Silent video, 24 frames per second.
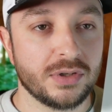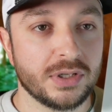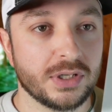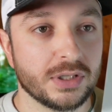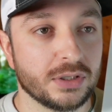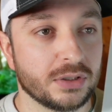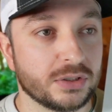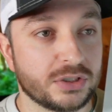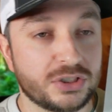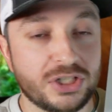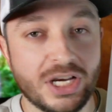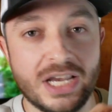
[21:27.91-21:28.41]

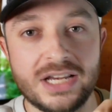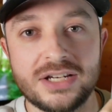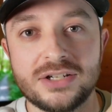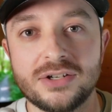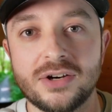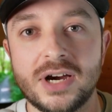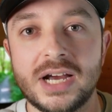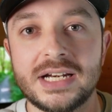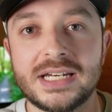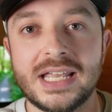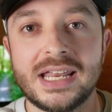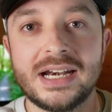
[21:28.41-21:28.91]
it'll change
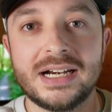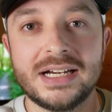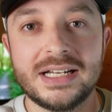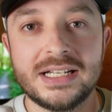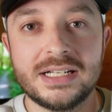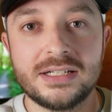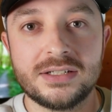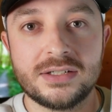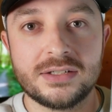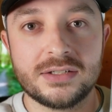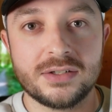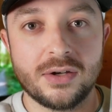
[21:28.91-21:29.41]
your
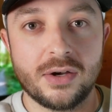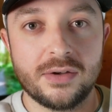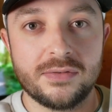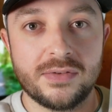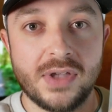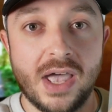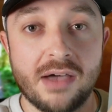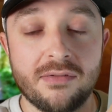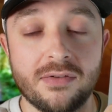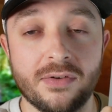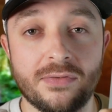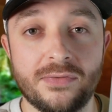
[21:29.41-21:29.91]
identity. So
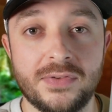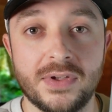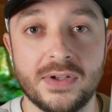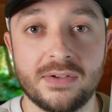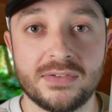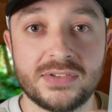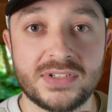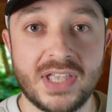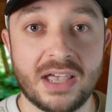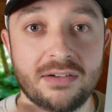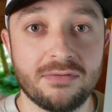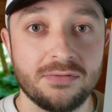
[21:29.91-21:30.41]
if you have a
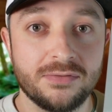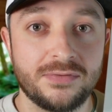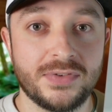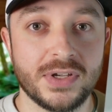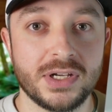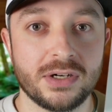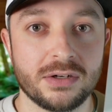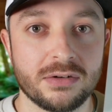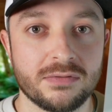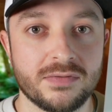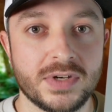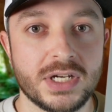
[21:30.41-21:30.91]

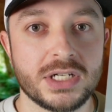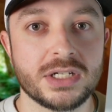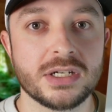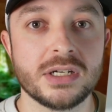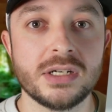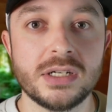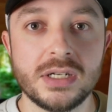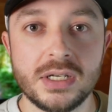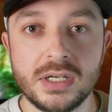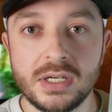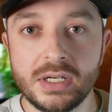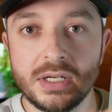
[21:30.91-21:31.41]
7-figure
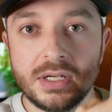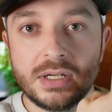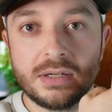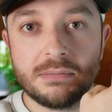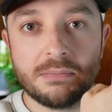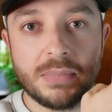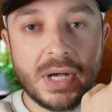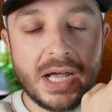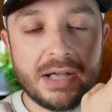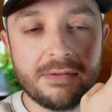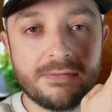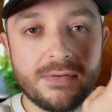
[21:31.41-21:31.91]
vision,
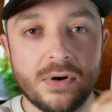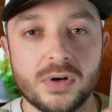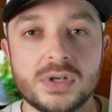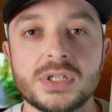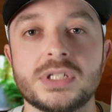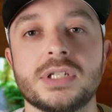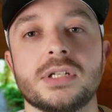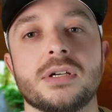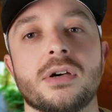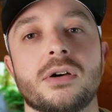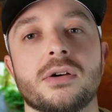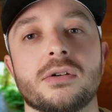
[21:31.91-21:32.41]
by
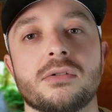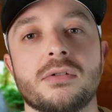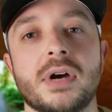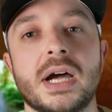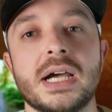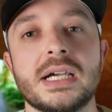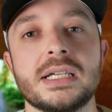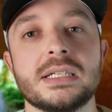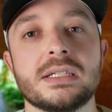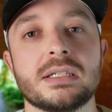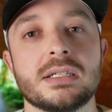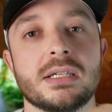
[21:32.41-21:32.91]
focusing on
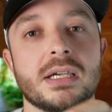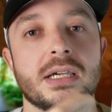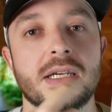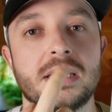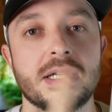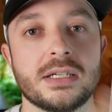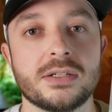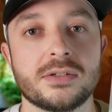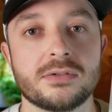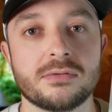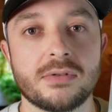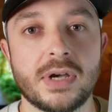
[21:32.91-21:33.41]
Christ
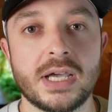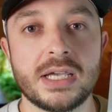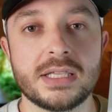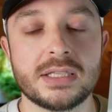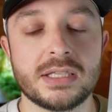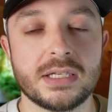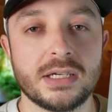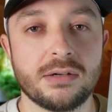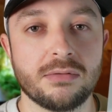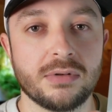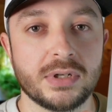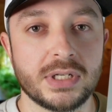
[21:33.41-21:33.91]
and his
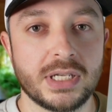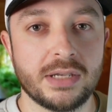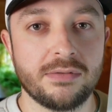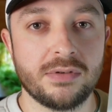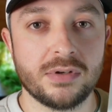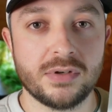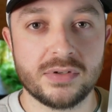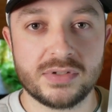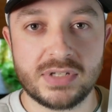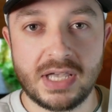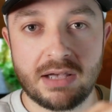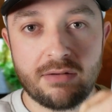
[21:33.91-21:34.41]
strength, it will
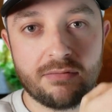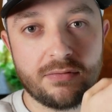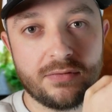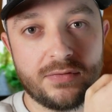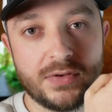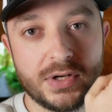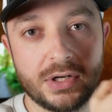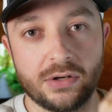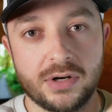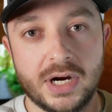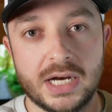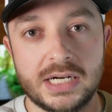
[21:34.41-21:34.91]
give you a
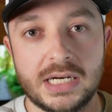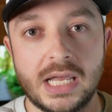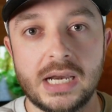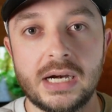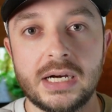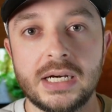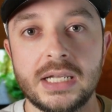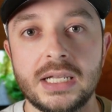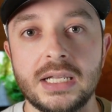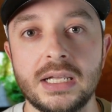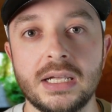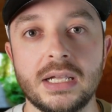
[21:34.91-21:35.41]
7-figure
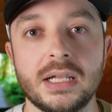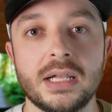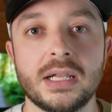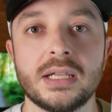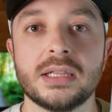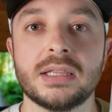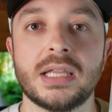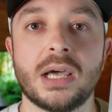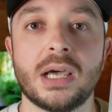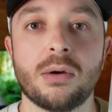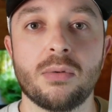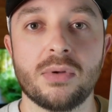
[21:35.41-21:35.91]
identity
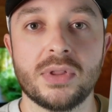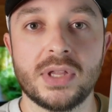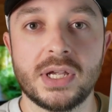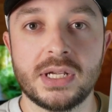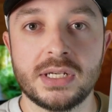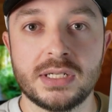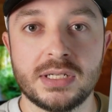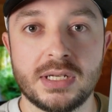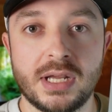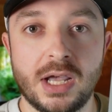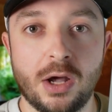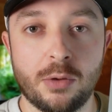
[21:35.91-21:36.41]
that will
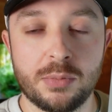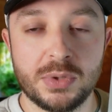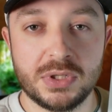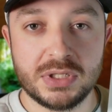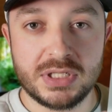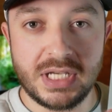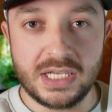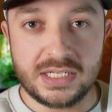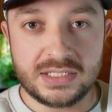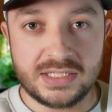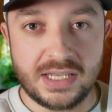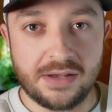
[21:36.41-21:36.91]
then help you
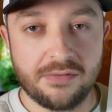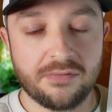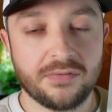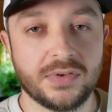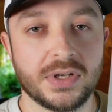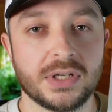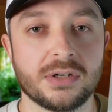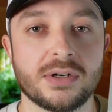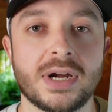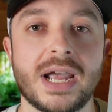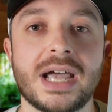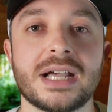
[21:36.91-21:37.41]
take
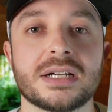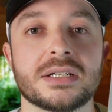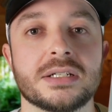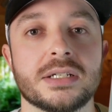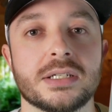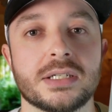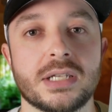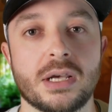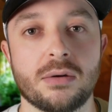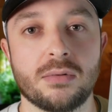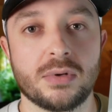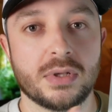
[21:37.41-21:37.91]
7-figure
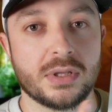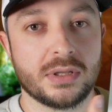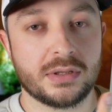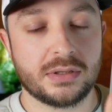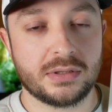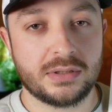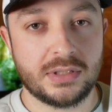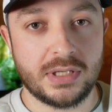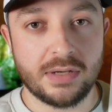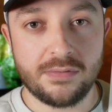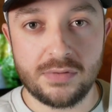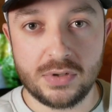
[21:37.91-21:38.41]
actions that will
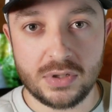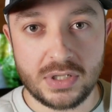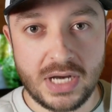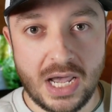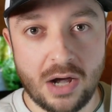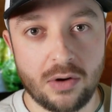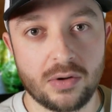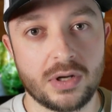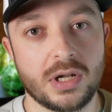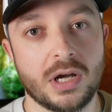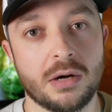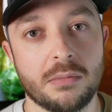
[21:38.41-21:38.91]
give you an
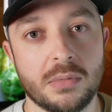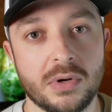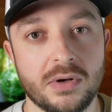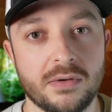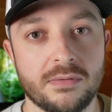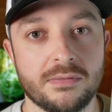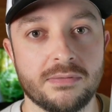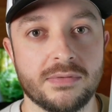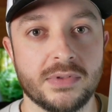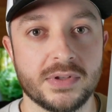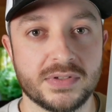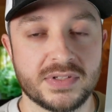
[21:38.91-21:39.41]
outcome
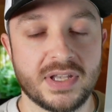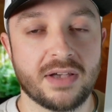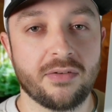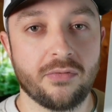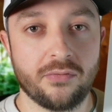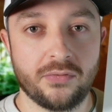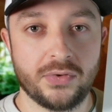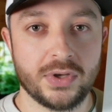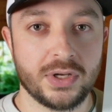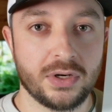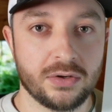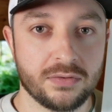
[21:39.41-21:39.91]
of the
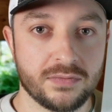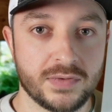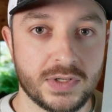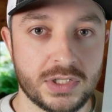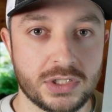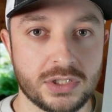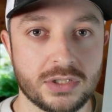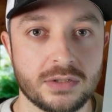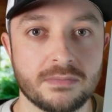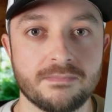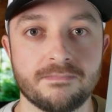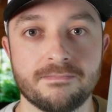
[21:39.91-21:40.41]
7-figure
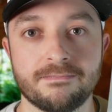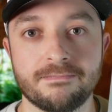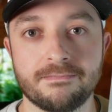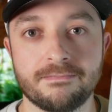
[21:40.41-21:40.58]
vision.